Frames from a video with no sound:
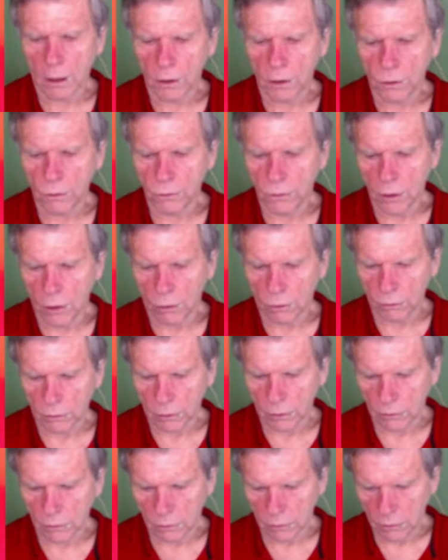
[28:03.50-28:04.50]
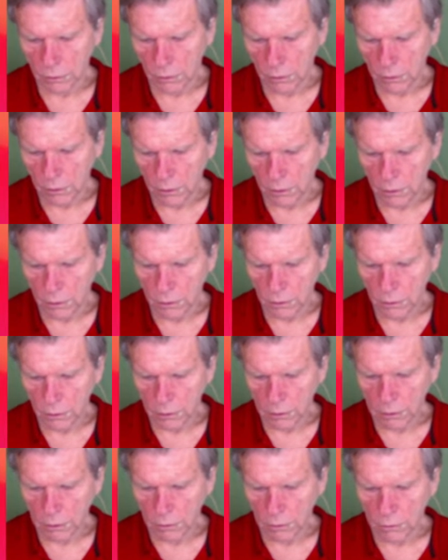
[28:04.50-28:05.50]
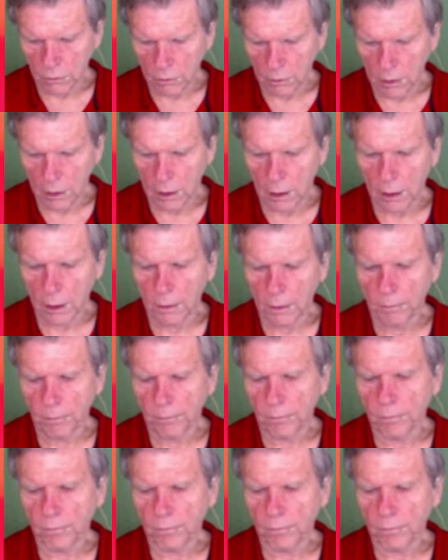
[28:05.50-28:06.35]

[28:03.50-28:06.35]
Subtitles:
you don't. So